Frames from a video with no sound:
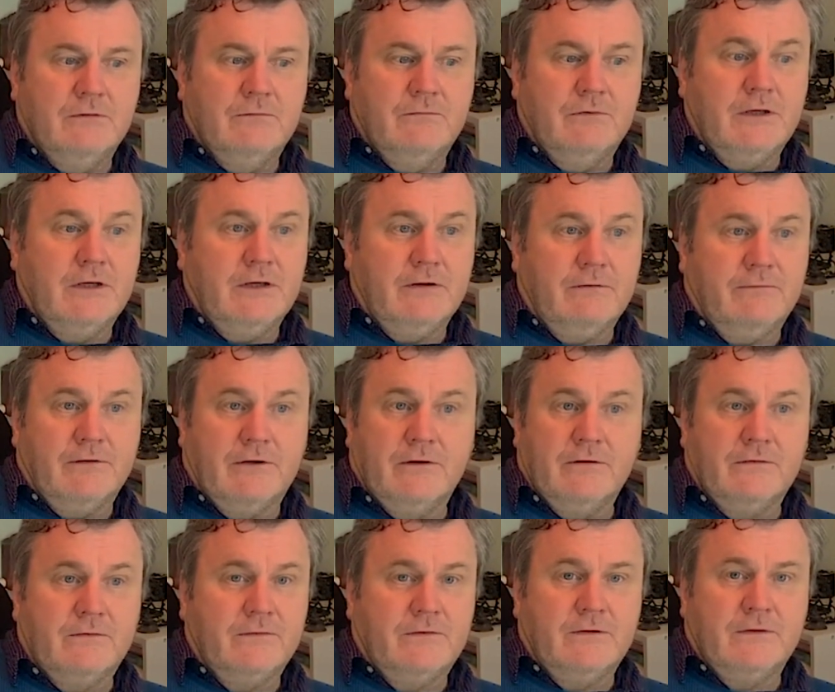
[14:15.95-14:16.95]
really,
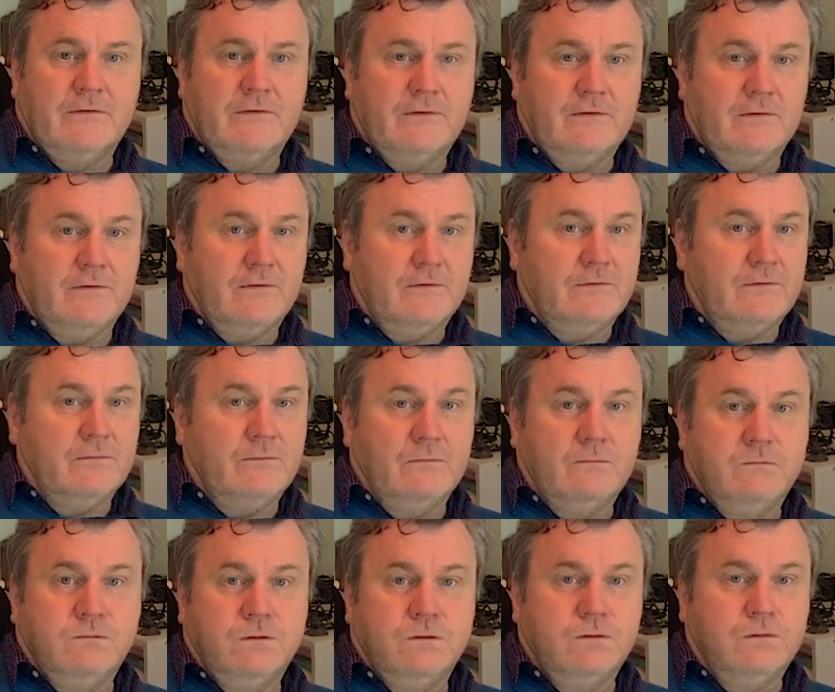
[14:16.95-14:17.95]
folks, this is,
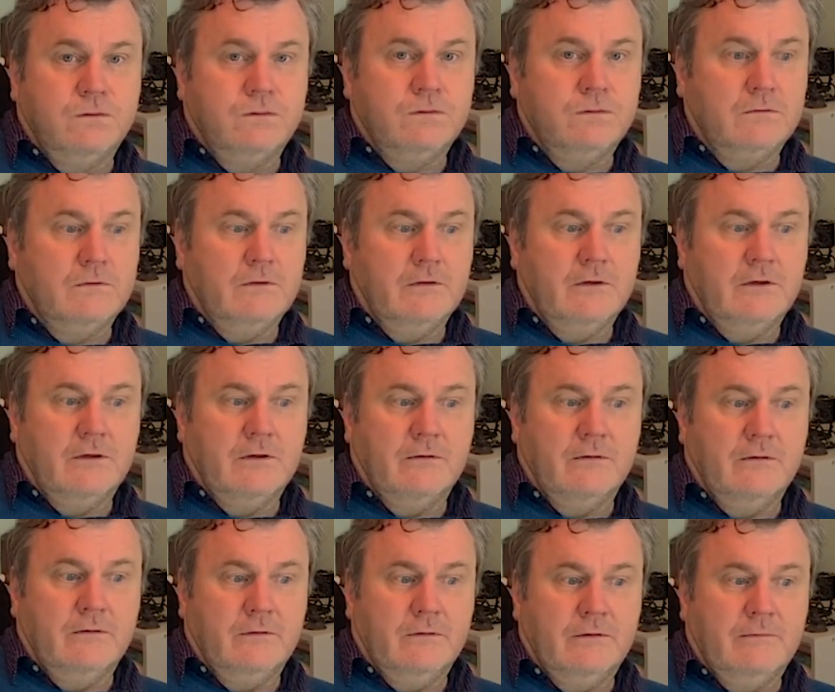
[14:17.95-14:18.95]

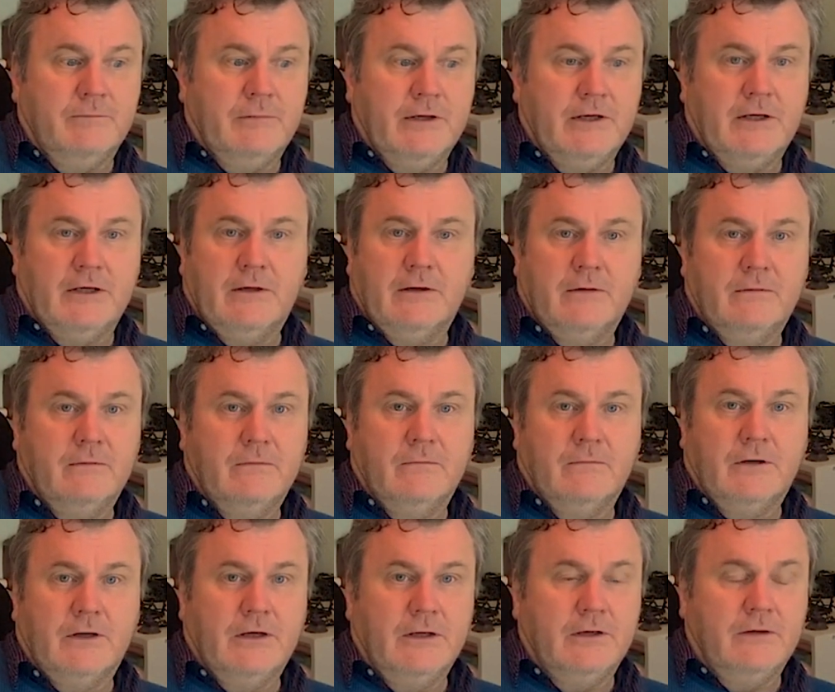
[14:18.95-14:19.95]
it's big,
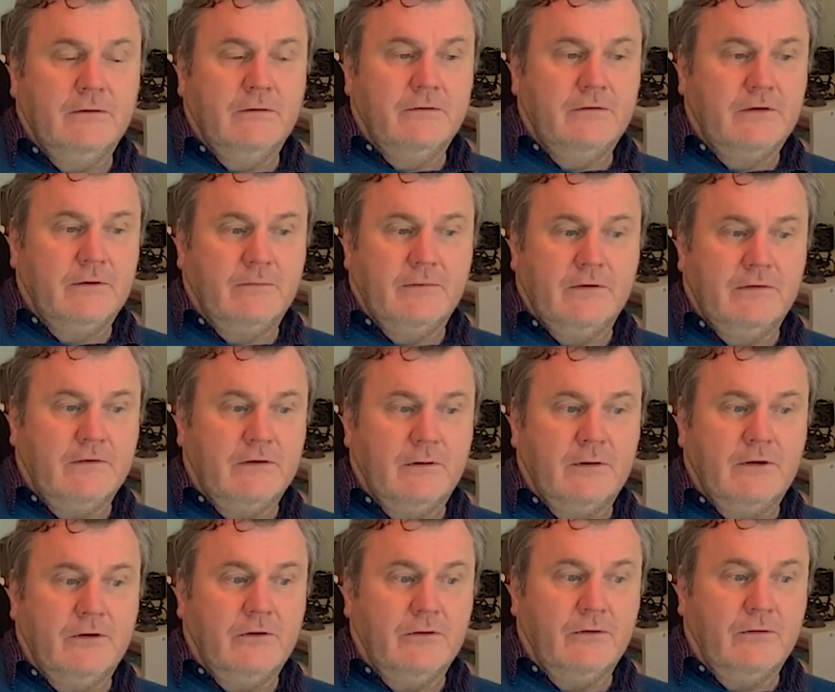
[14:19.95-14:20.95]
right? Something's
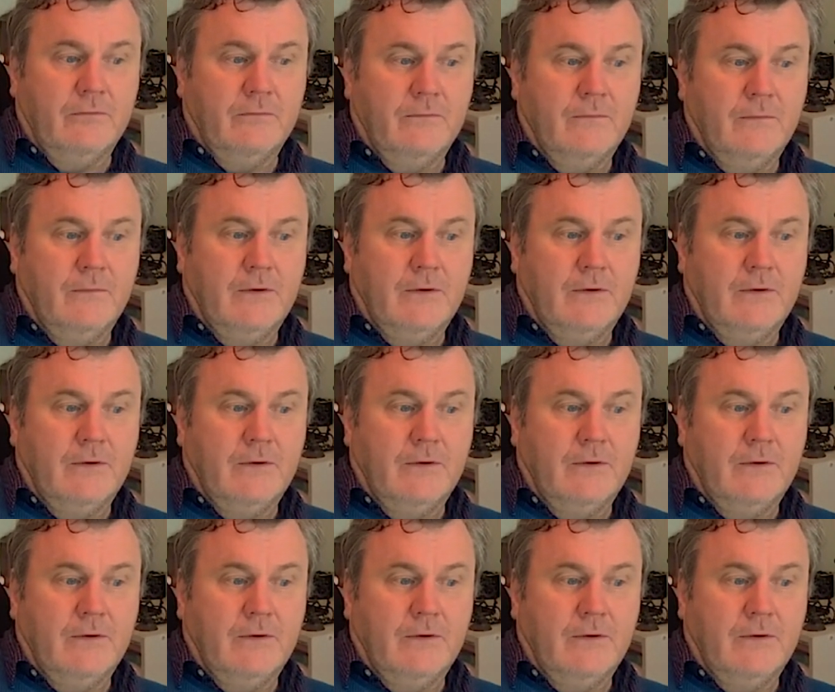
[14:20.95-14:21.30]
going on.